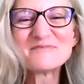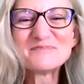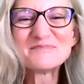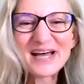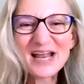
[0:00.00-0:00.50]

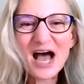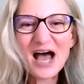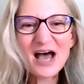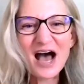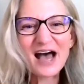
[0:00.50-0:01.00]
But
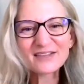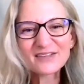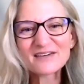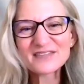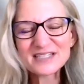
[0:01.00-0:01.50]
I
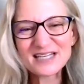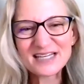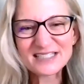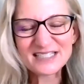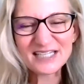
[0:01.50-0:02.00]
love this
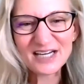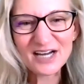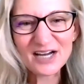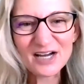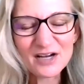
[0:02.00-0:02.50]
idea
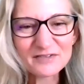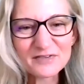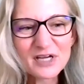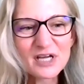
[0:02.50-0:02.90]
of